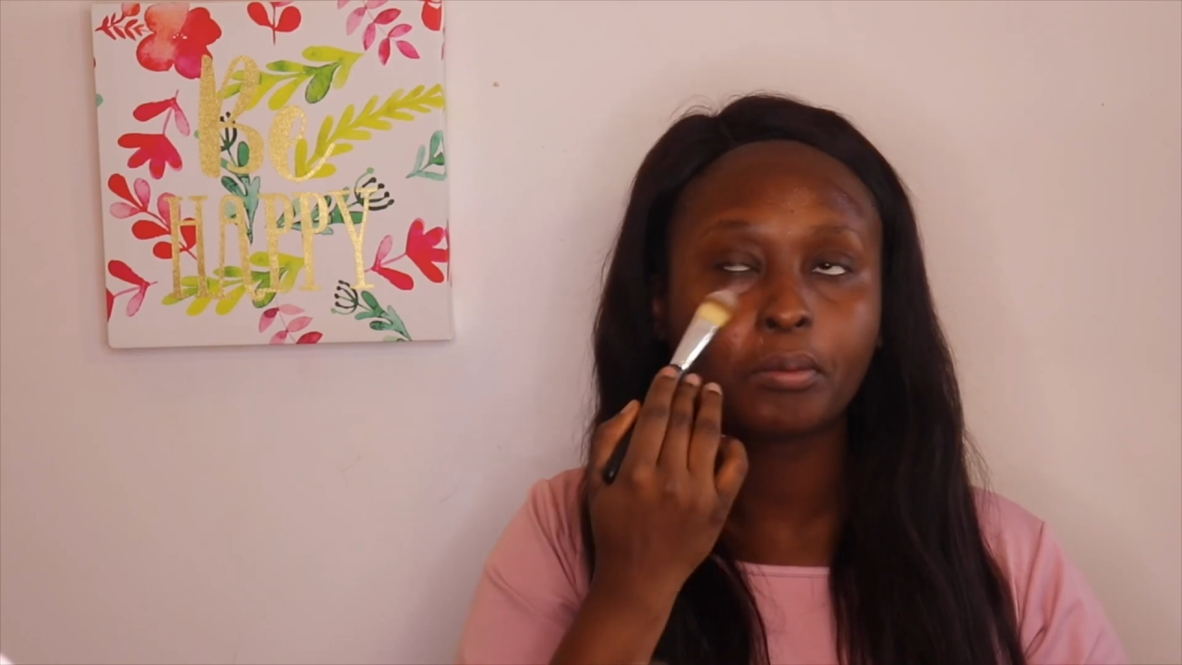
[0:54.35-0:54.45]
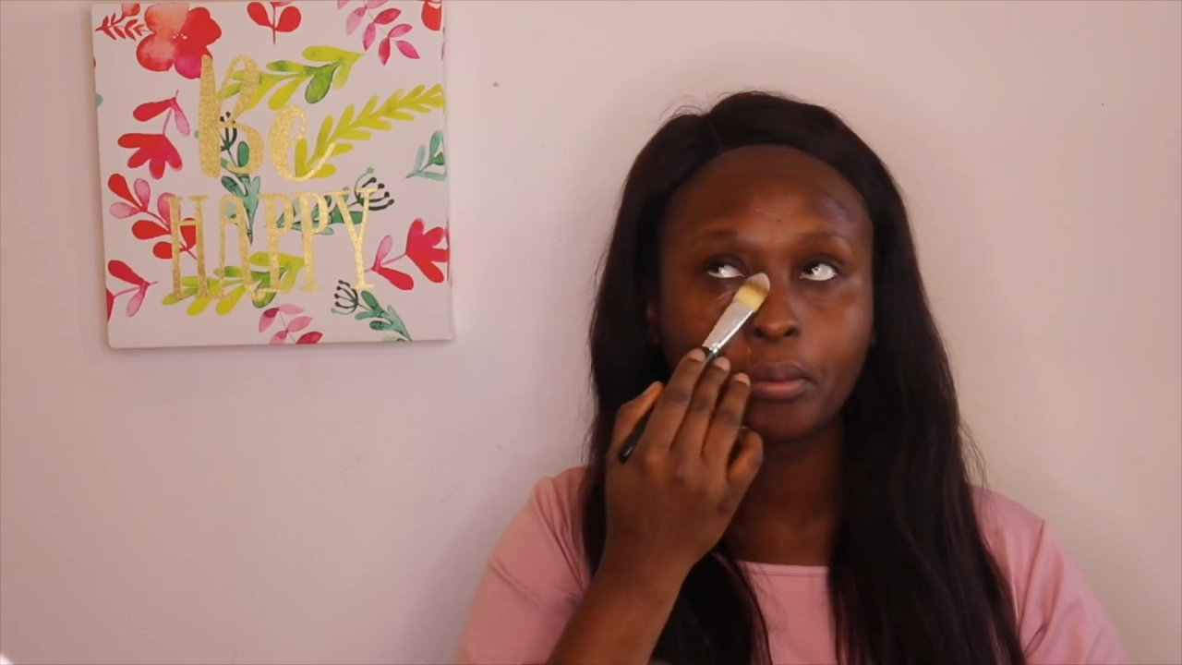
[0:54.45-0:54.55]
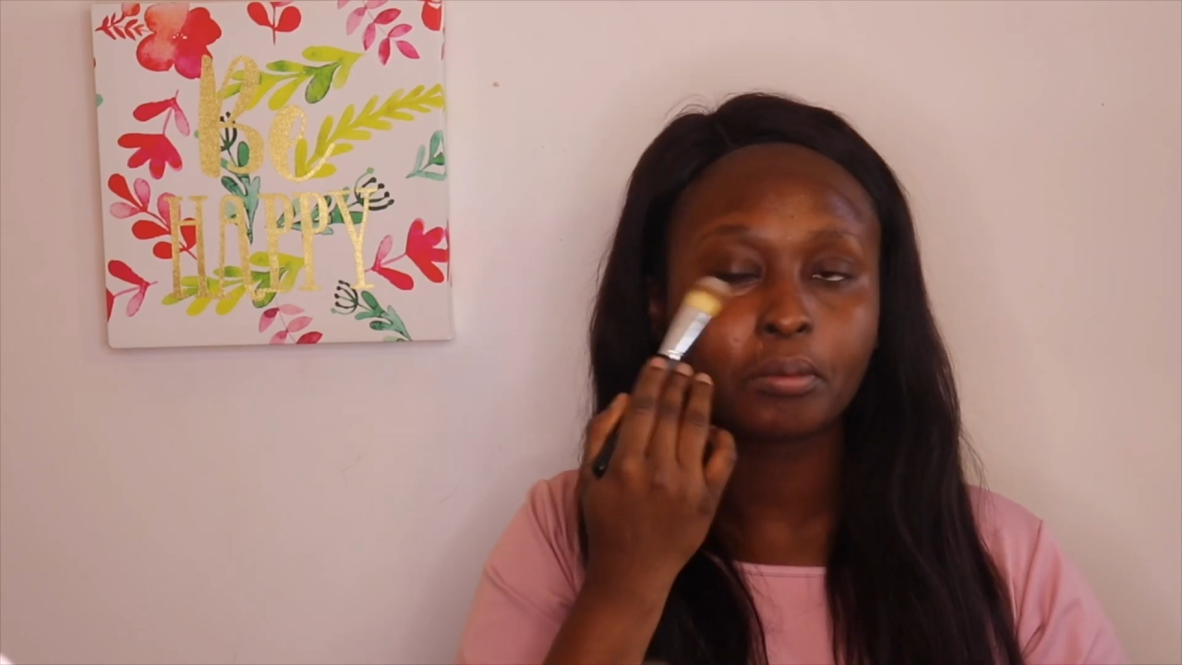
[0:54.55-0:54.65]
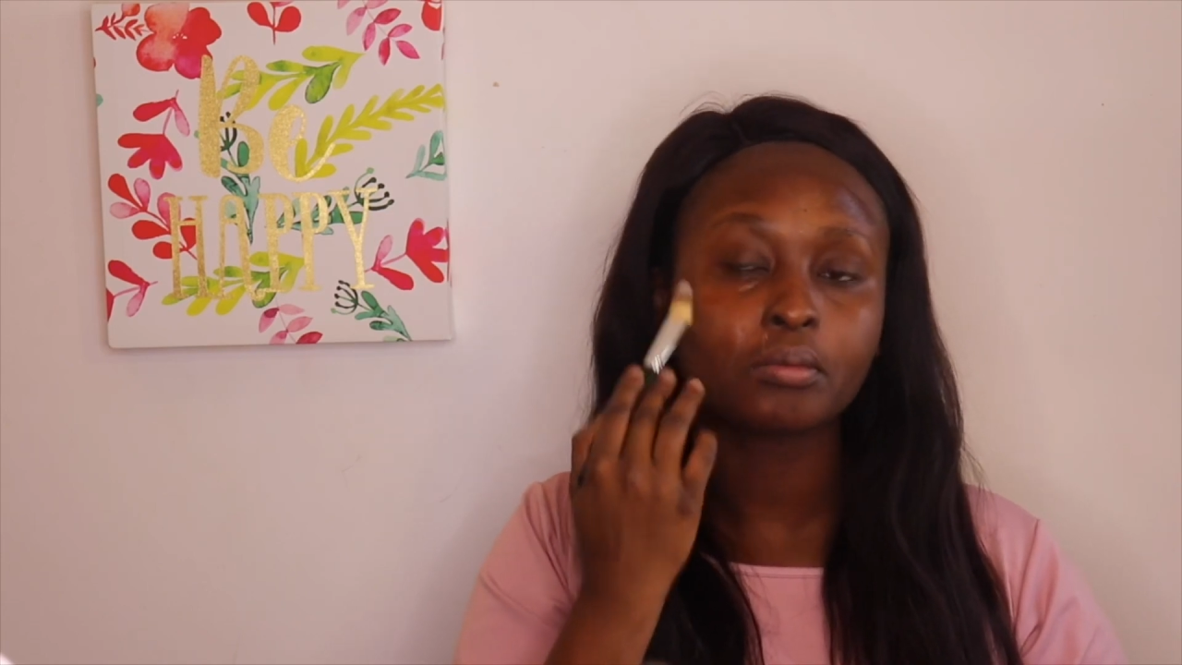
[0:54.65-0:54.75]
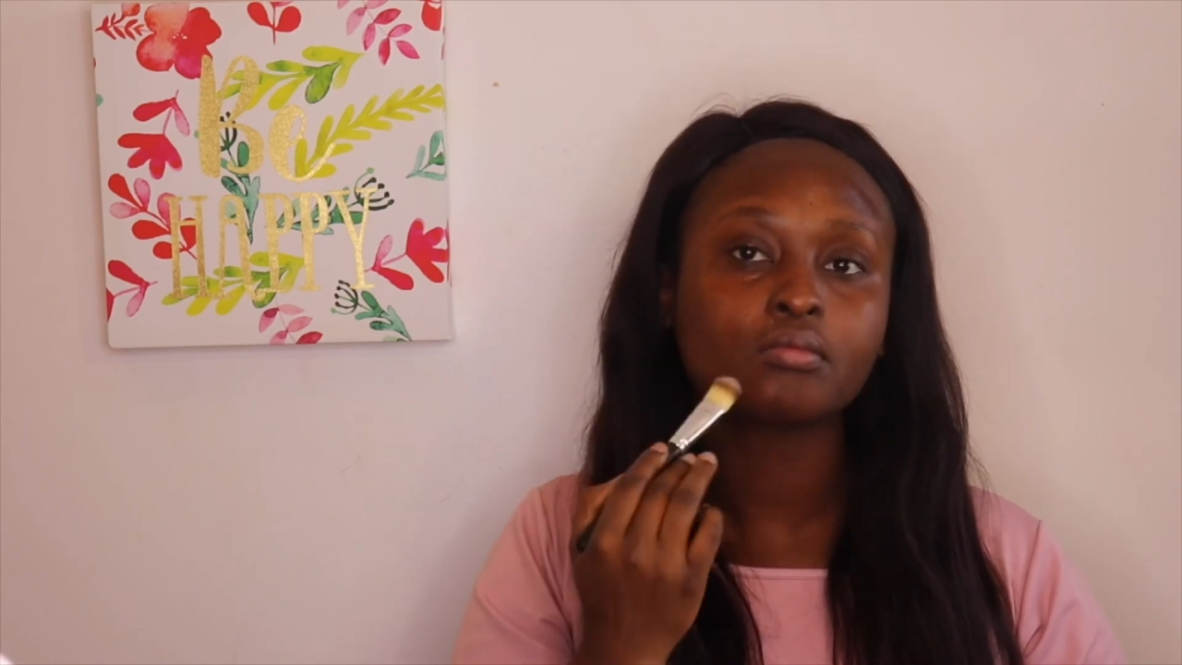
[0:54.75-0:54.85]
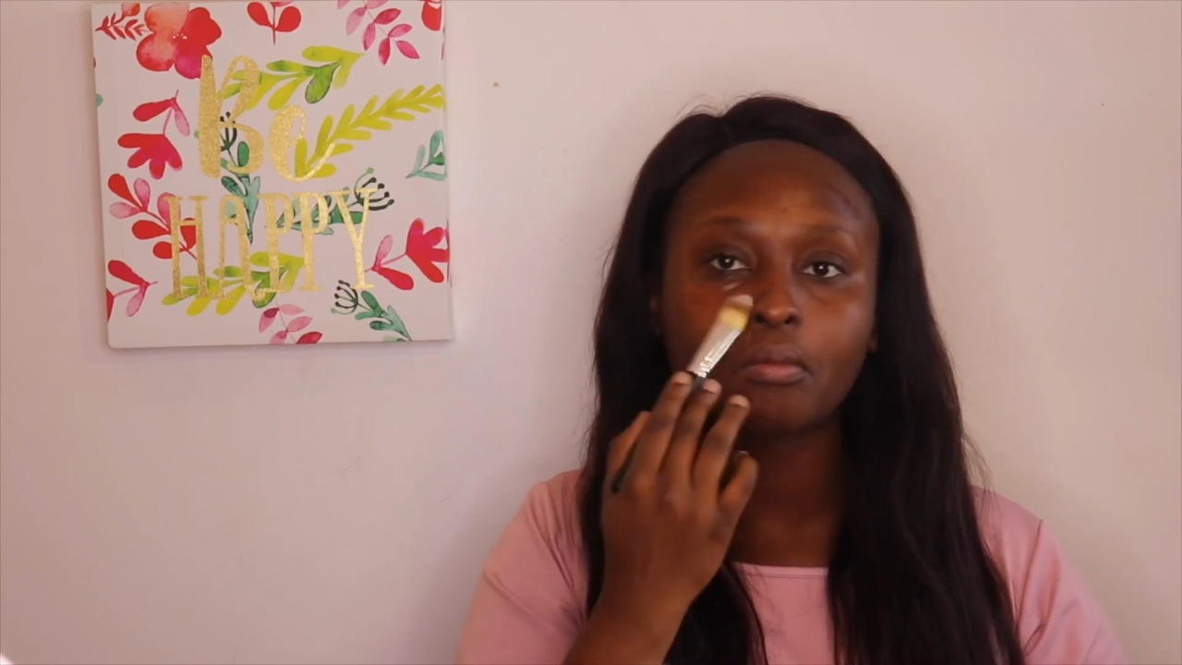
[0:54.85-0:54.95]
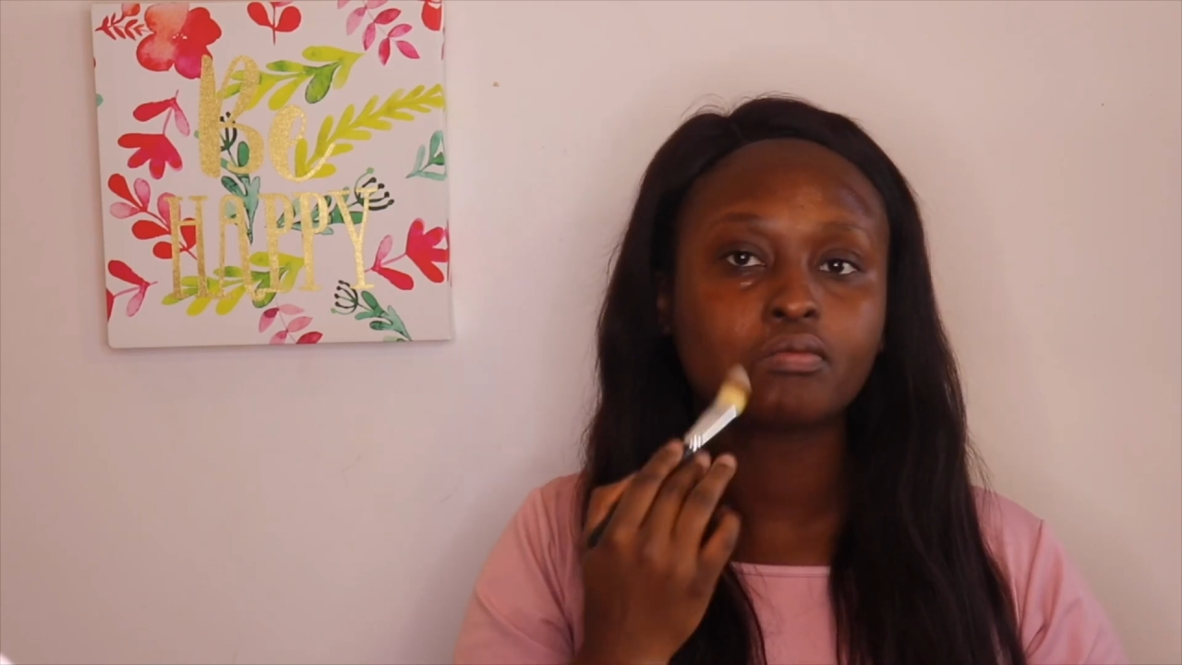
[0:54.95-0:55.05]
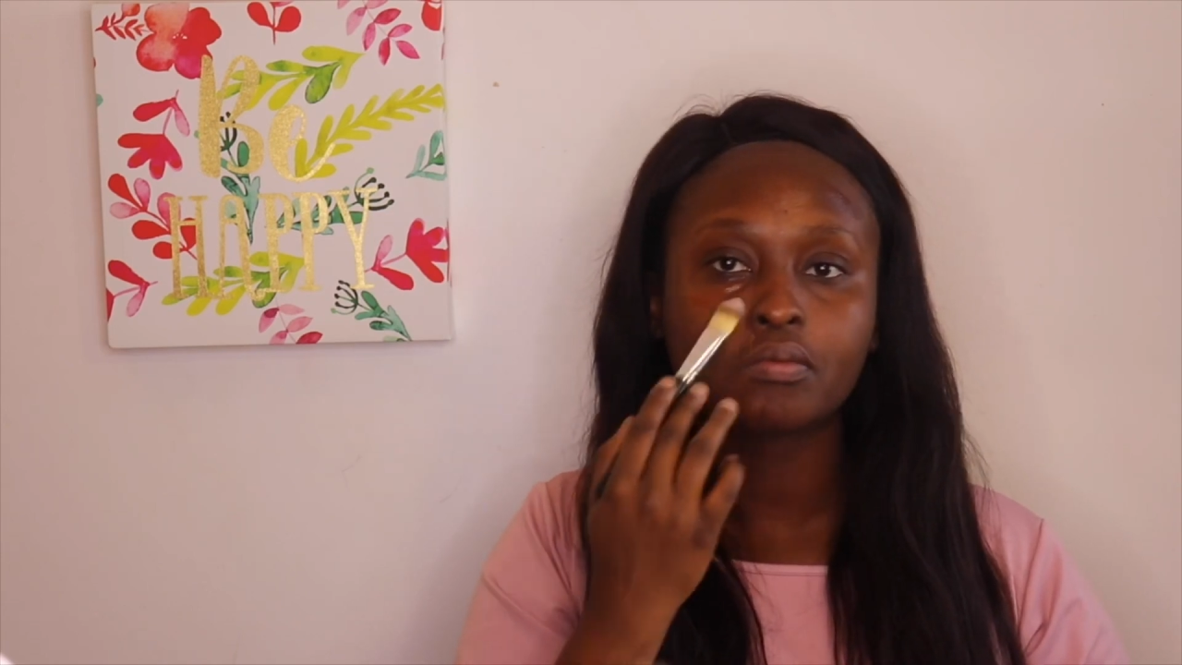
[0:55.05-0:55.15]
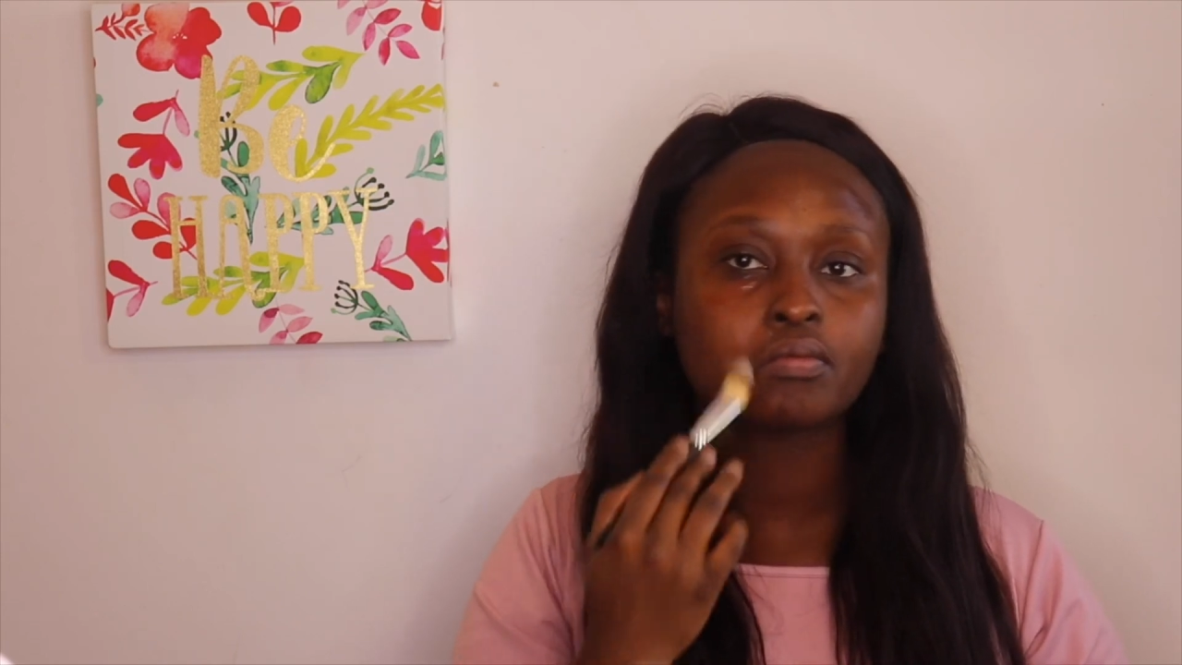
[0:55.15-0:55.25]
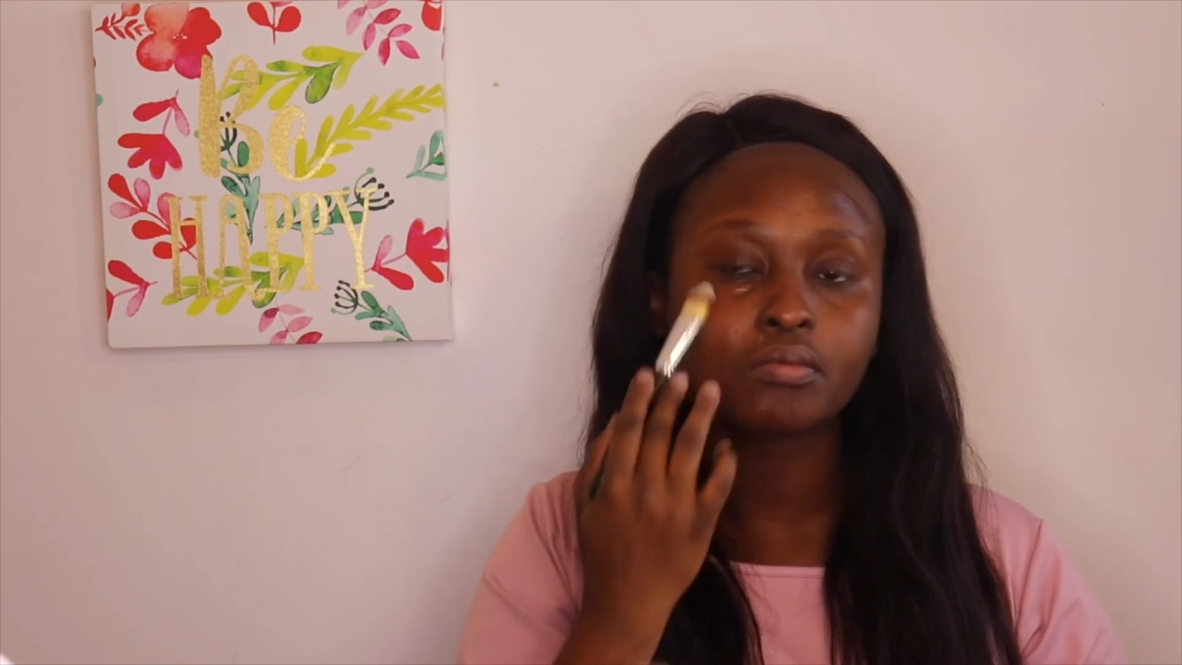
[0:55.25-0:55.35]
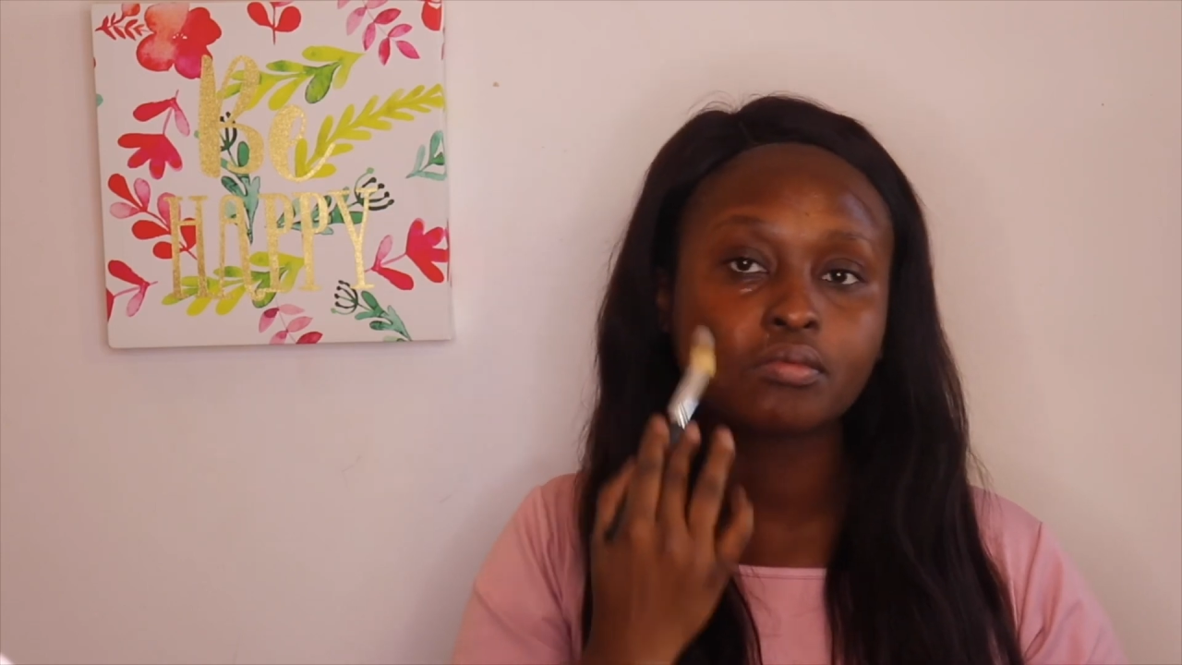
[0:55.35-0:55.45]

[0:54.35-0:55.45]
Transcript: been